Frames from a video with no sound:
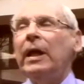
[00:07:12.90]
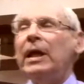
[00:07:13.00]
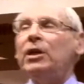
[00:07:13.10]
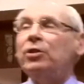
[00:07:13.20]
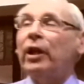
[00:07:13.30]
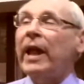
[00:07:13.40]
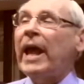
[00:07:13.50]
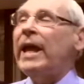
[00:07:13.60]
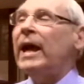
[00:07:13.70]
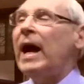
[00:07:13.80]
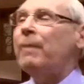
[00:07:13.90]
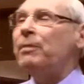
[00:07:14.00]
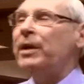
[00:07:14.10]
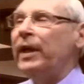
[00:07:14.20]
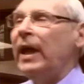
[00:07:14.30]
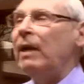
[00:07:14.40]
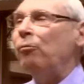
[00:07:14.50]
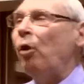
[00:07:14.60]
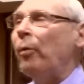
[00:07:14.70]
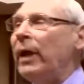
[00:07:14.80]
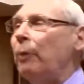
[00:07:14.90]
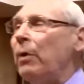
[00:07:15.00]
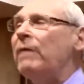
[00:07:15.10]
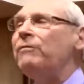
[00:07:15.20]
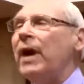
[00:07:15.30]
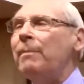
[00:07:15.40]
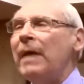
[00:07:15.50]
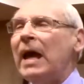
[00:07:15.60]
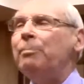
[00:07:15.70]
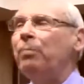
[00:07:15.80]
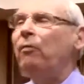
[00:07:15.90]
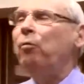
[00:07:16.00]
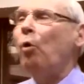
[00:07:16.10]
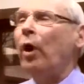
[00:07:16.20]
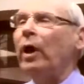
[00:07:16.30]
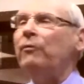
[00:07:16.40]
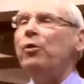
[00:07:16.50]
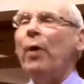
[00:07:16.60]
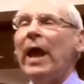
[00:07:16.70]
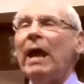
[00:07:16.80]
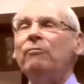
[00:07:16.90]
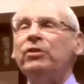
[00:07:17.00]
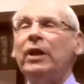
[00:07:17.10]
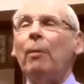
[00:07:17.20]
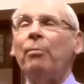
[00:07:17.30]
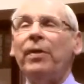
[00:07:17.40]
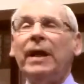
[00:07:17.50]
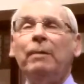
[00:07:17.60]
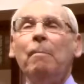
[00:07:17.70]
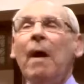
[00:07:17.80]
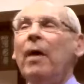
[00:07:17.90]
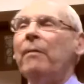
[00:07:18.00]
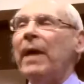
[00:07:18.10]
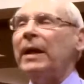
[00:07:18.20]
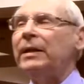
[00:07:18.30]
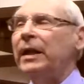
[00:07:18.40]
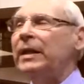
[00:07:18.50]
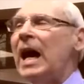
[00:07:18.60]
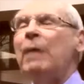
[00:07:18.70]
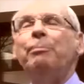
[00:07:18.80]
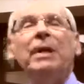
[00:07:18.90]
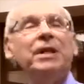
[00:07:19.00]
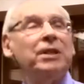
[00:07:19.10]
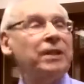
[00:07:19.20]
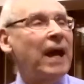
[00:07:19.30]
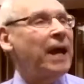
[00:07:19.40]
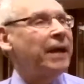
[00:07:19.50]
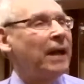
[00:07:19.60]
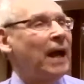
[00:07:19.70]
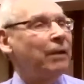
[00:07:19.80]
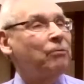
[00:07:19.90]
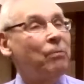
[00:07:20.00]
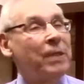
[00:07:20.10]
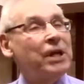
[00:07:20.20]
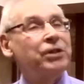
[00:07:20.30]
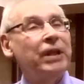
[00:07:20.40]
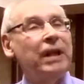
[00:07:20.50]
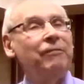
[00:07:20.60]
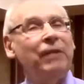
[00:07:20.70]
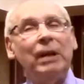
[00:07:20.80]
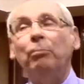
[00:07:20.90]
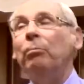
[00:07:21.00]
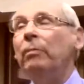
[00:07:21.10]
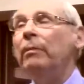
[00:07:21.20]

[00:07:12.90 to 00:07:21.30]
is lay on the table. And we've done that before. If you have something that cannot be decided on this evening,